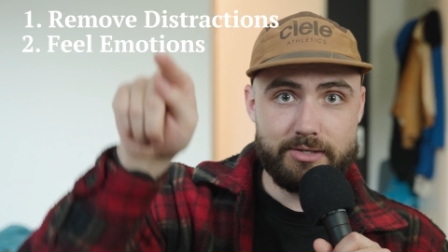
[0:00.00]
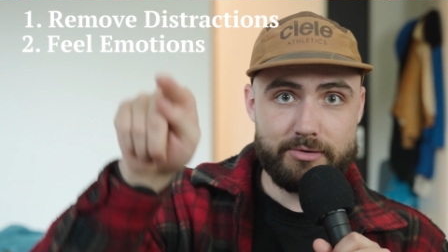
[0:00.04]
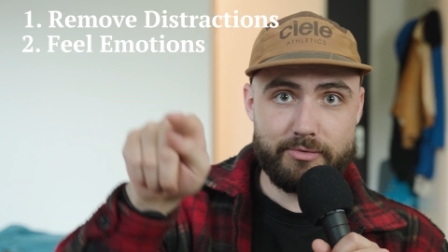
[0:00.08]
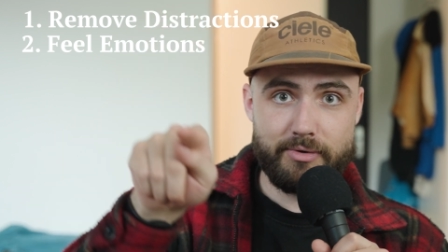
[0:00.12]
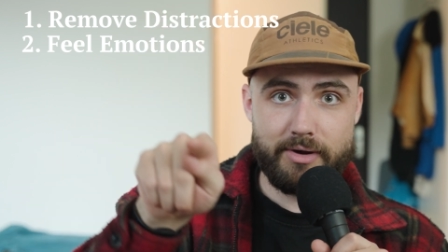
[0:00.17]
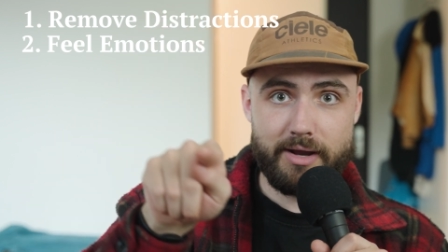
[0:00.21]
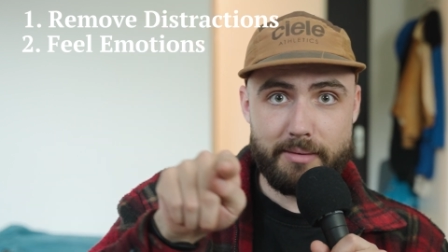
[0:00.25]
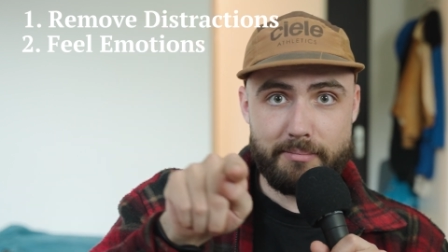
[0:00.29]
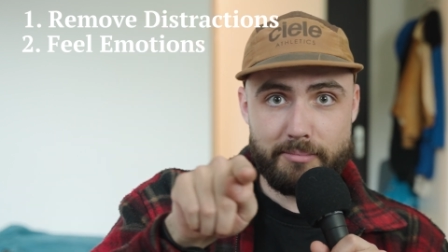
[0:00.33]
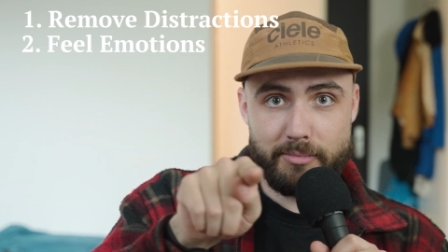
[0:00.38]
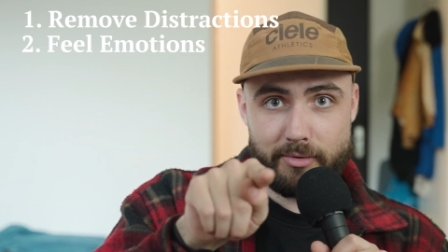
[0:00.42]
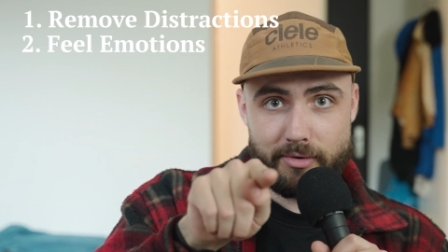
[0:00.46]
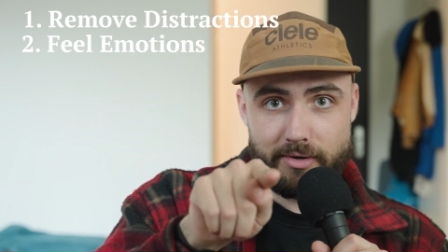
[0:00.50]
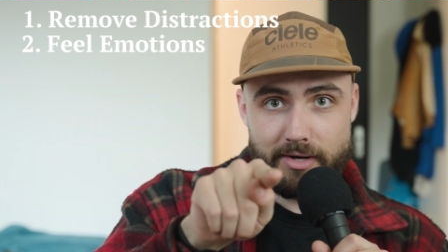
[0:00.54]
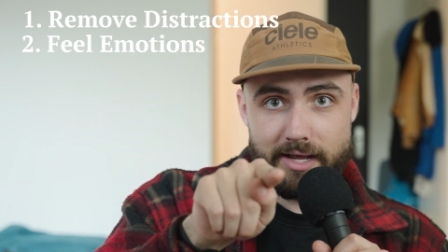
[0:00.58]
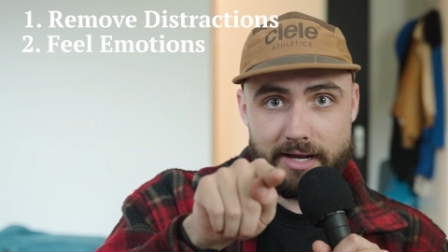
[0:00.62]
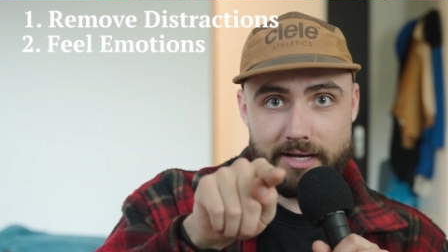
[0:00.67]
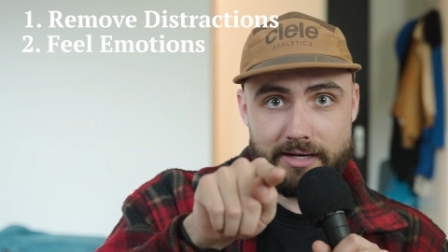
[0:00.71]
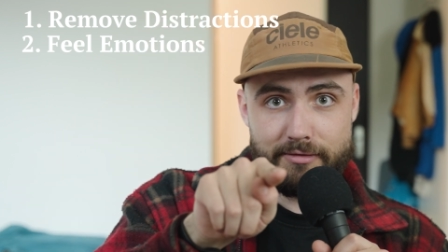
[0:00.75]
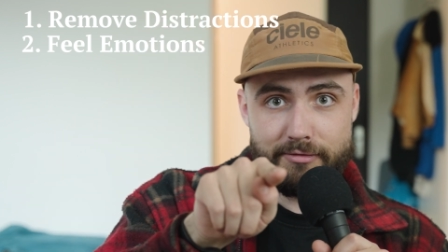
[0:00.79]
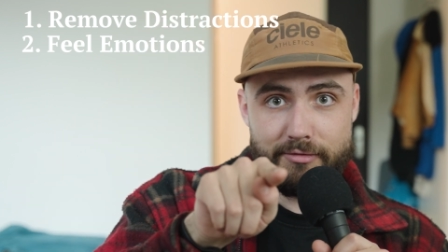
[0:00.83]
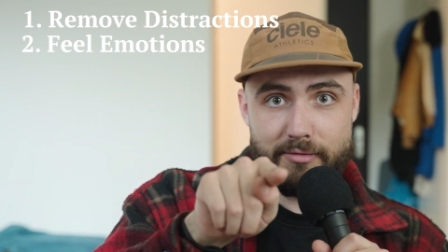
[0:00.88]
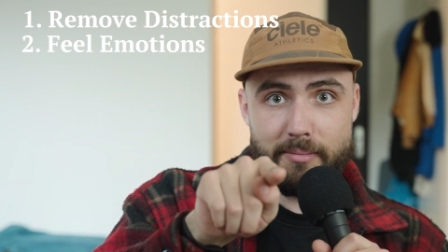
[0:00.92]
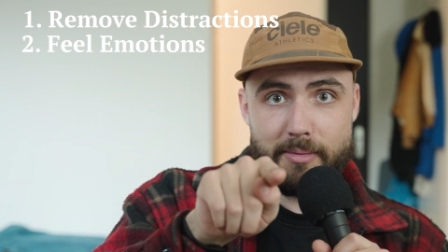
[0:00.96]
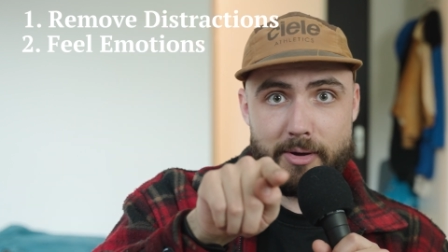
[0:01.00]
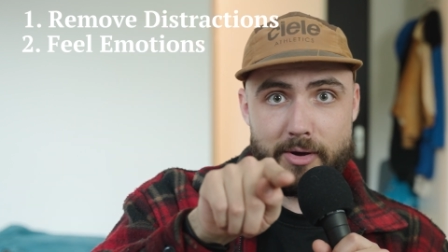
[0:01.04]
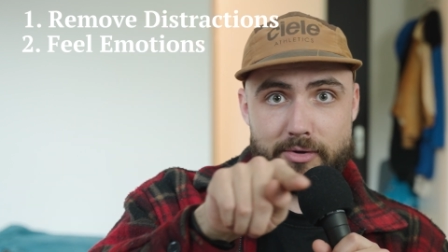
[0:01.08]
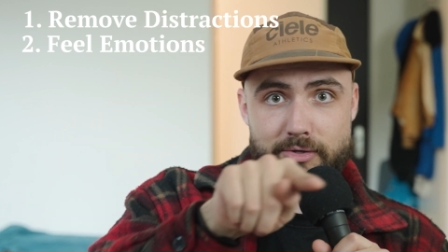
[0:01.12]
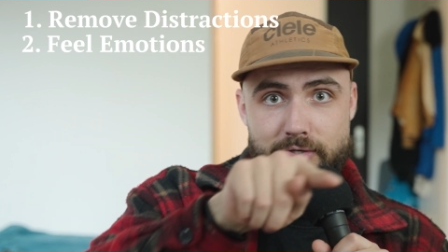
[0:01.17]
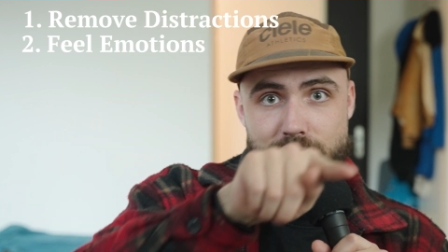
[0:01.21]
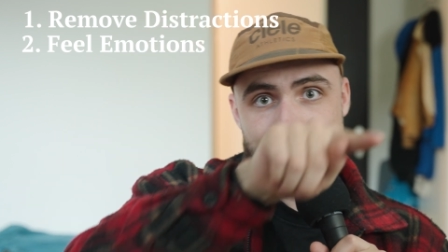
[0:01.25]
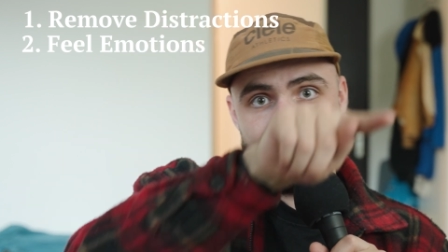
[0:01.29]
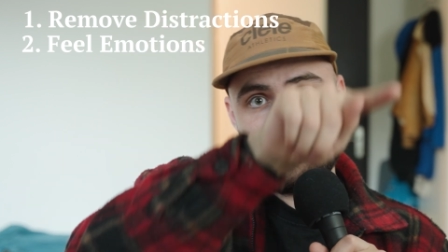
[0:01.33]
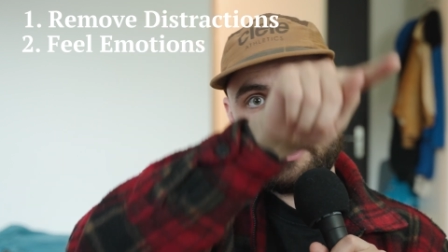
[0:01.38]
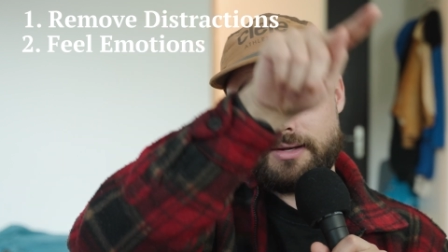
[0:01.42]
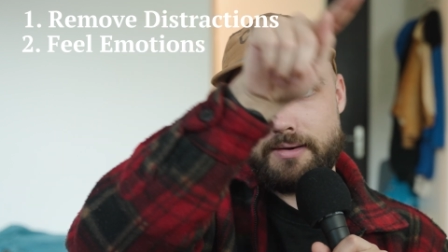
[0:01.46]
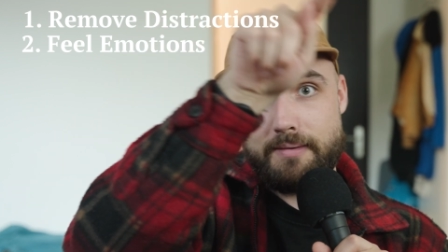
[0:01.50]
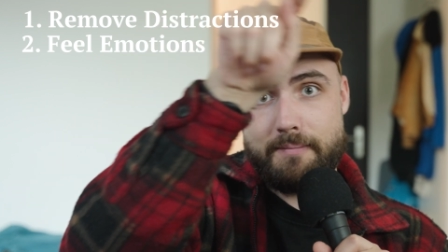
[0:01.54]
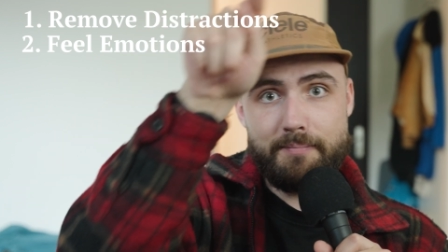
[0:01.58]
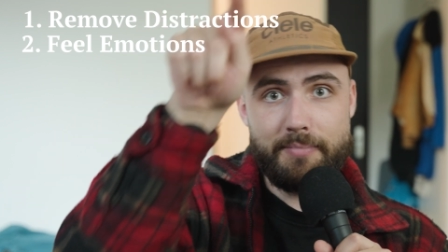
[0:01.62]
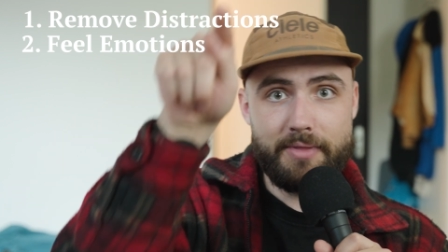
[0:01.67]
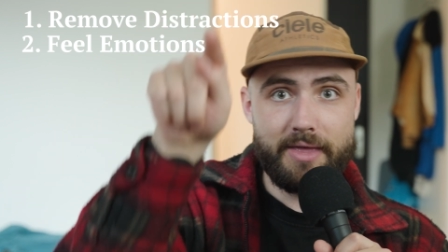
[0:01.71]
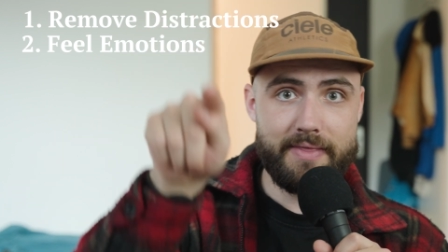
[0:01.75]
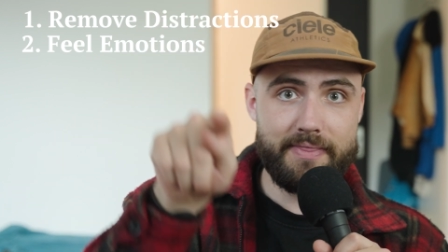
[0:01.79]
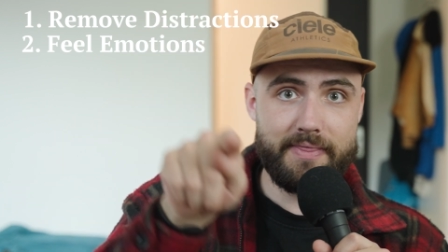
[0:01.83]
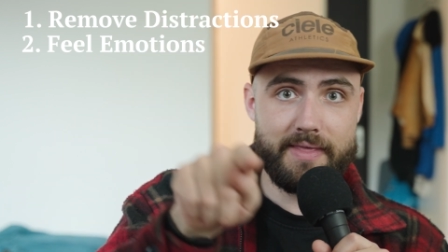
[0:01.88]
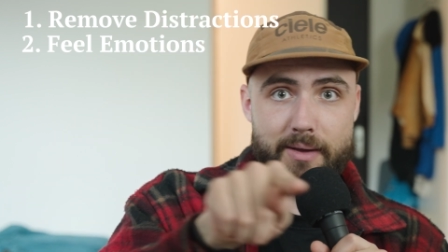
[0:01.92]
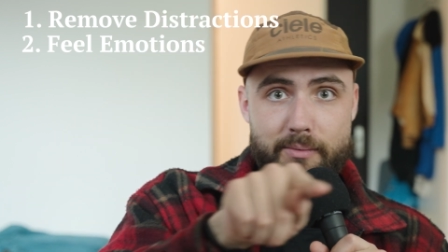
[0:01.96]
create more negative emotion,
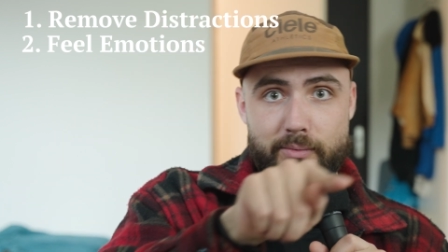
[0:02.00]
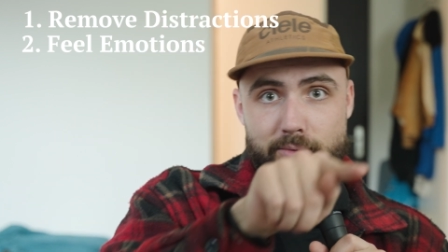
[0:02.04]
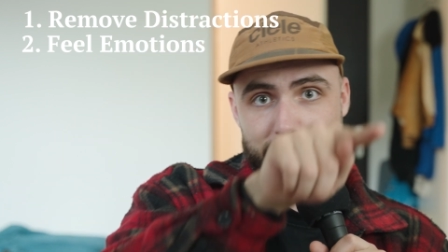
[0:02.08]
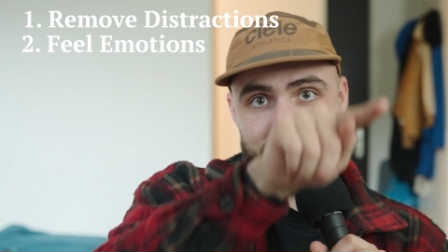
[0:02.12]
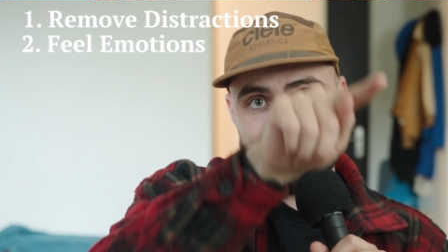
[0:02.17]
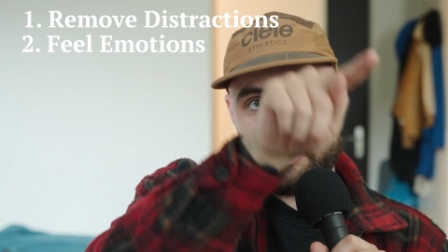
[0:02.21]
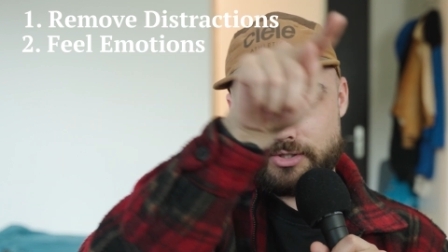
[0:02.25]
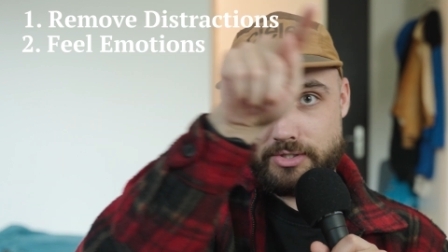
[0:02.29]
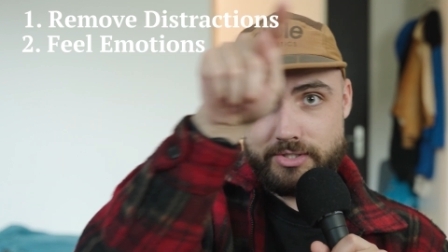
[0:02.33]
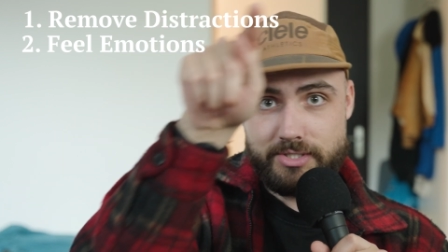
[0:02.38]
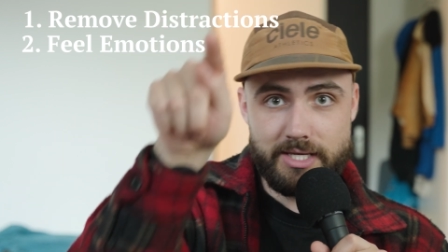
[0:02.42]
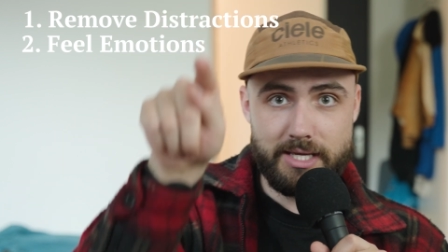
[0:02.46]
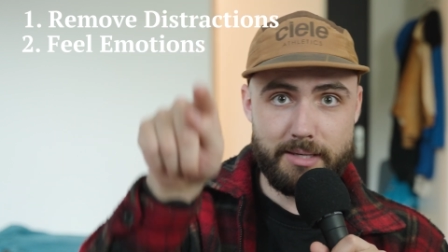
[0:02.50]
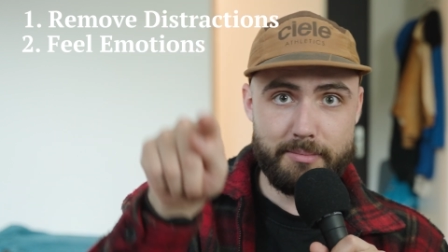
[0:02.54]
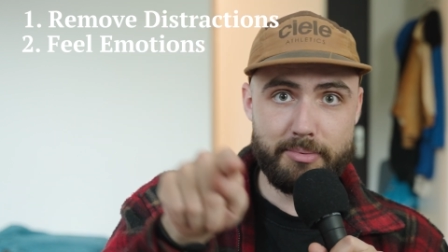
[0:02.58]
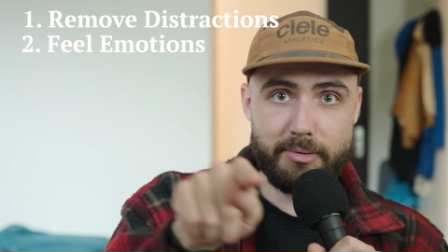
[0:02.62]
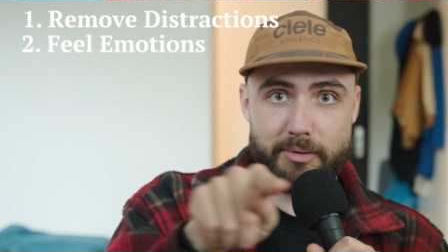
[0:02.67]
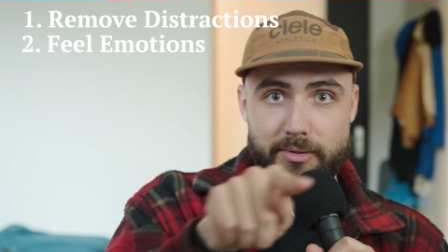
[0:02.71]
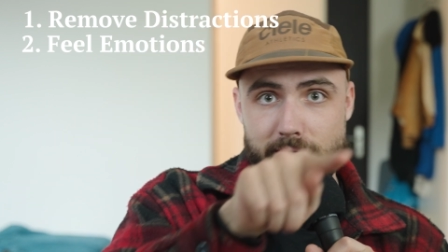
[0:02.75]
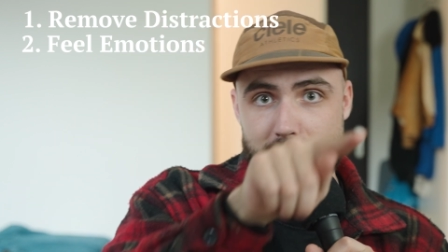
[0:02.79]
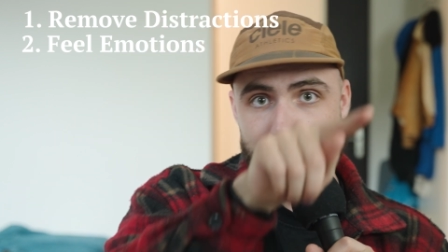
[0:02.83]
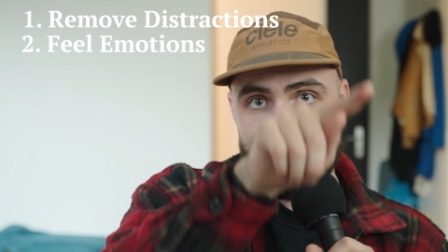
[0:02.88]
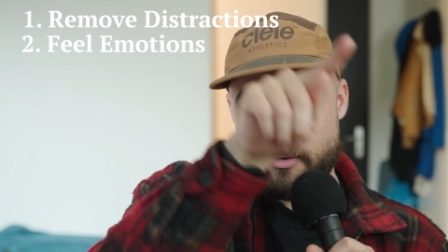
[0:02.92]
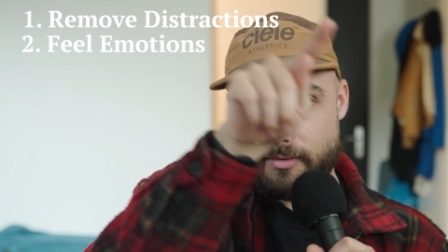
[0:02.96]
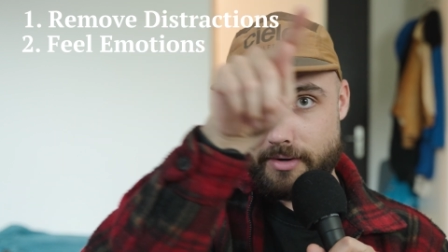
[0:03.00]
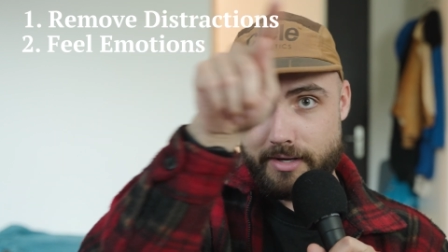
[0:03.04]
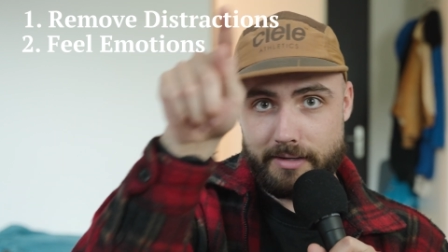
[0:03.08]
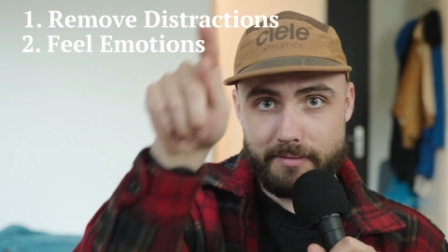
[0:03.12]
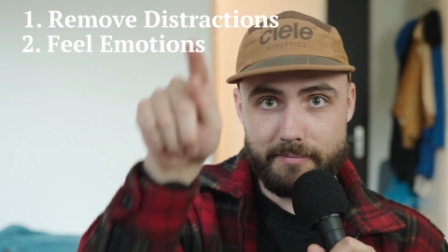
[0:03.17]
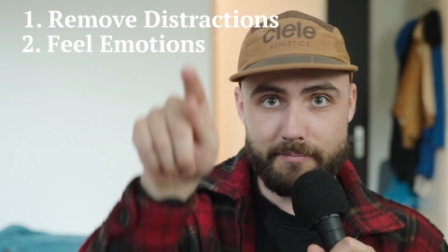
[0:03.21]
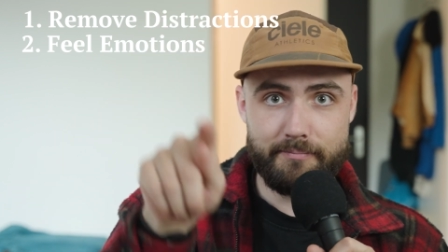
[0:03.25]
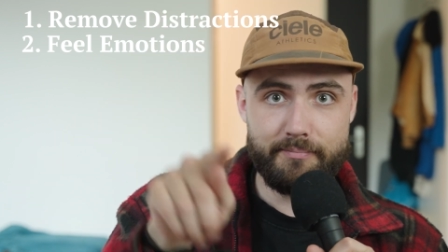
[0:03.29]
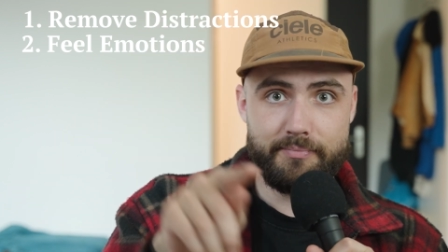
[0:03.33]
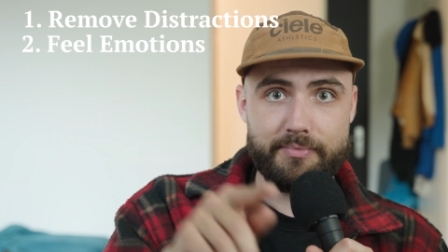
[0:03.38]
and that will just keep on going.